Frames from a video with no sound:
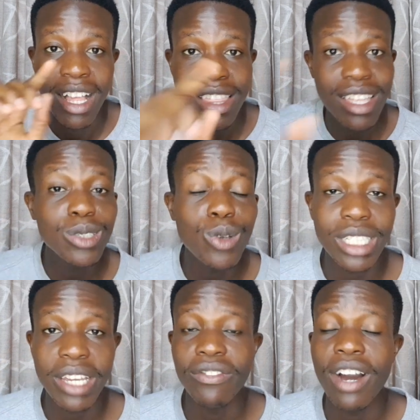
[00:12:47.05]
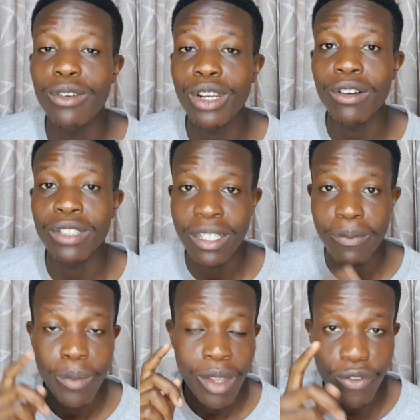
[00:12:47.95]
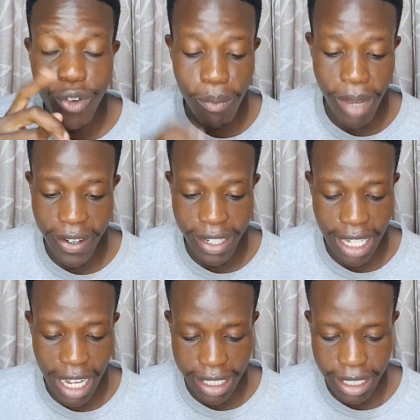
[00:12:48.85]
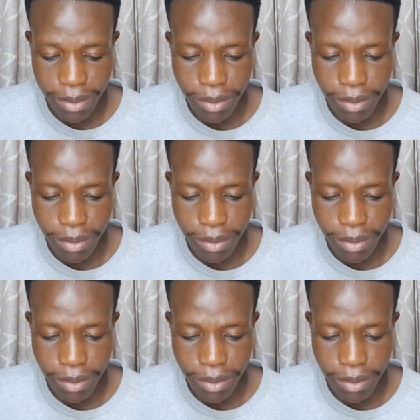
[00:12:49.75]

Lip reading: This is what I found out from my research.